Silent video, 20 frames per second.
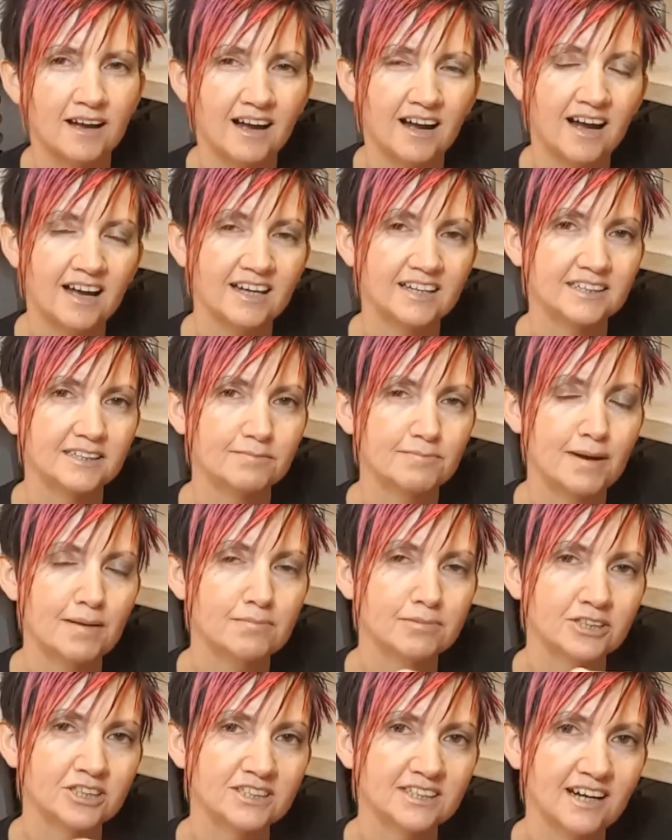I had a member
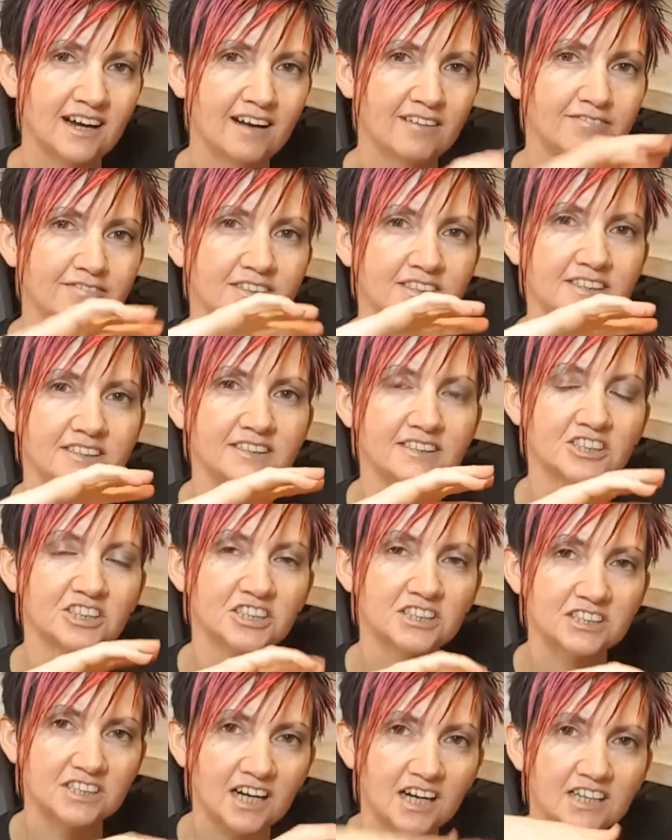of staff and she
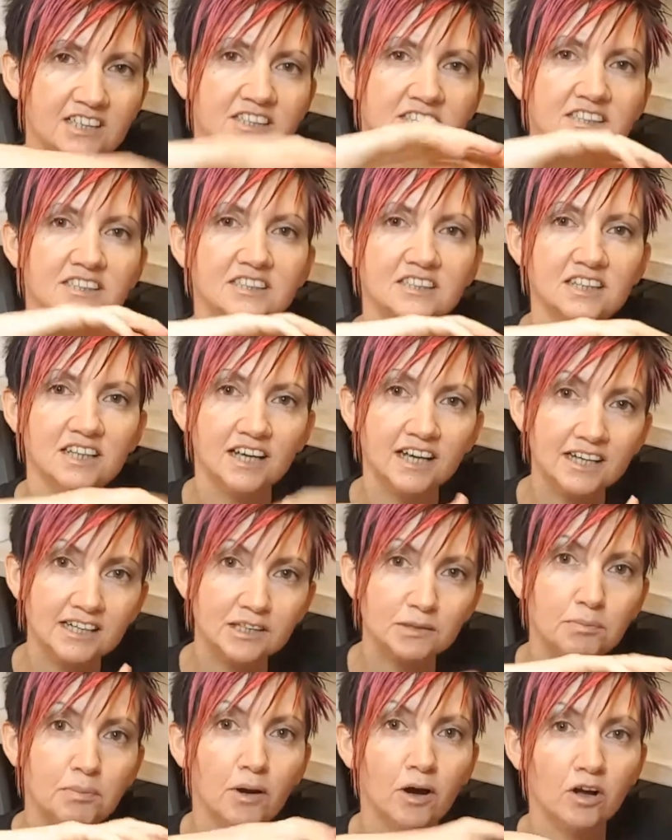tightens the
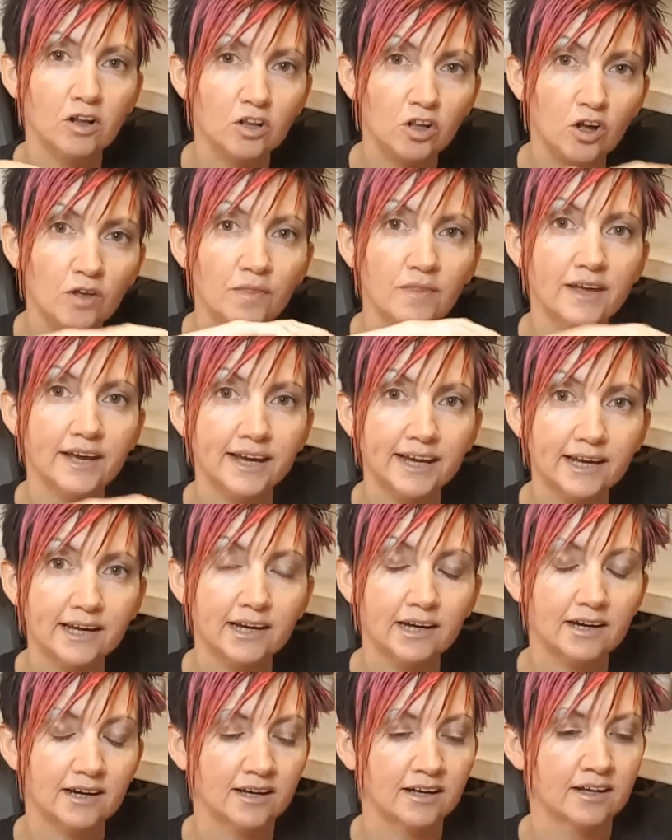ink bottle onto the
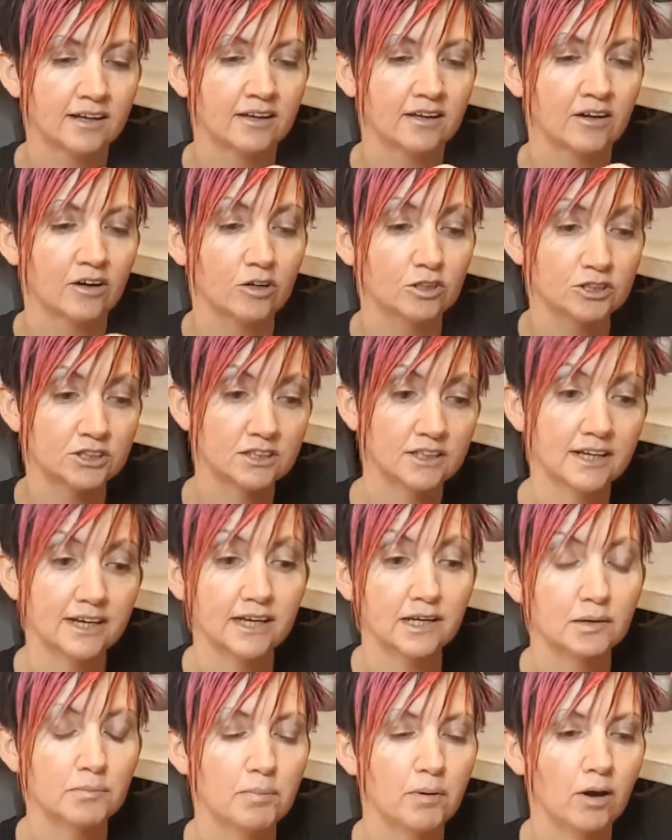
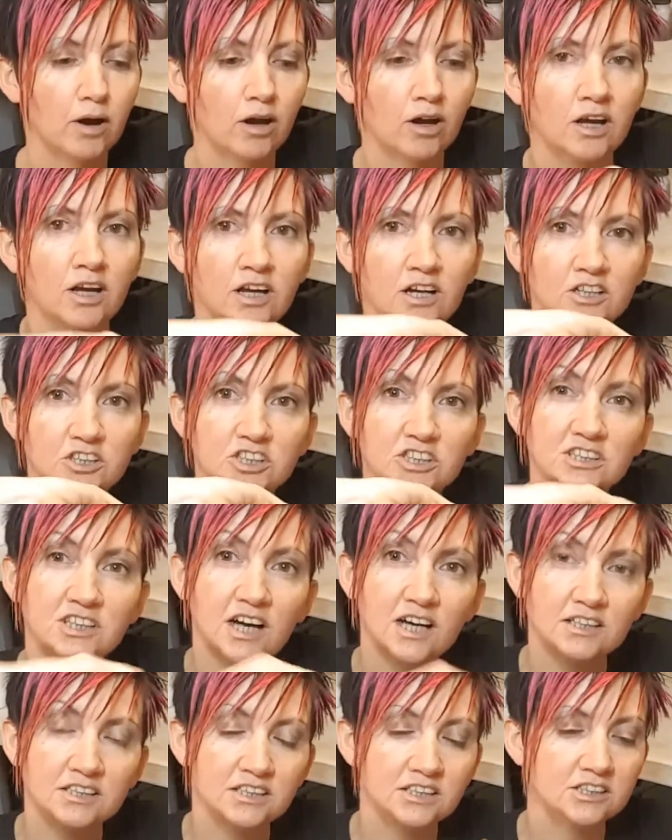ink pot, and she
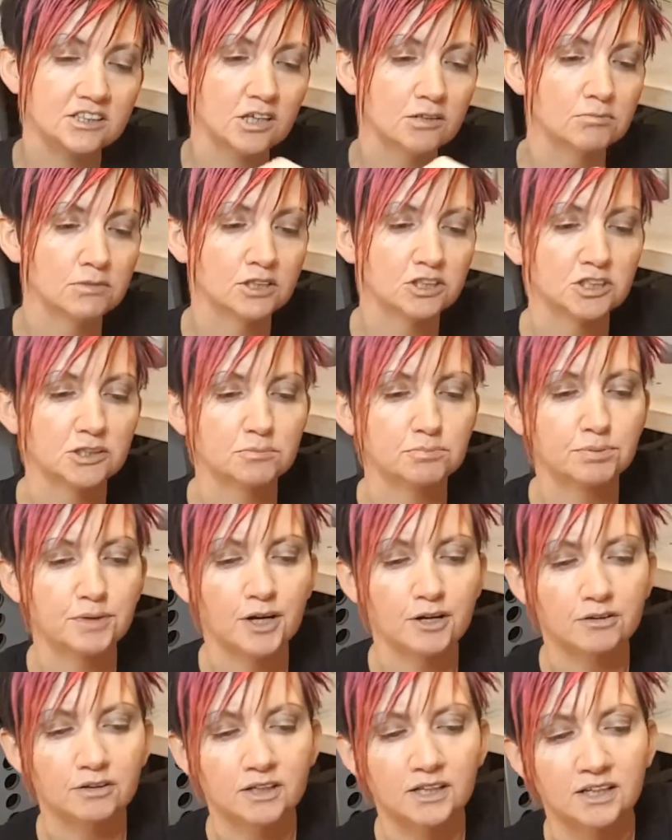tightened it so much it
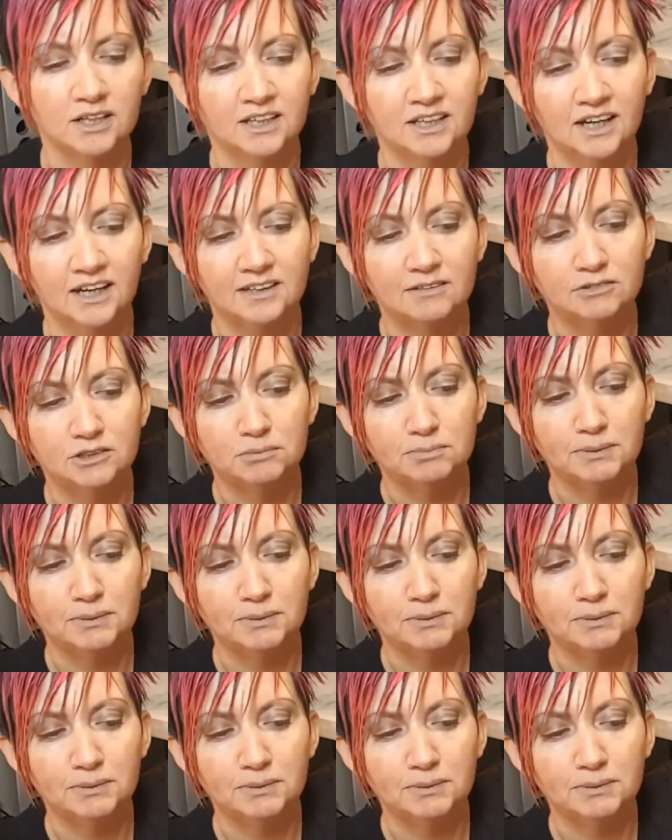broke and there was a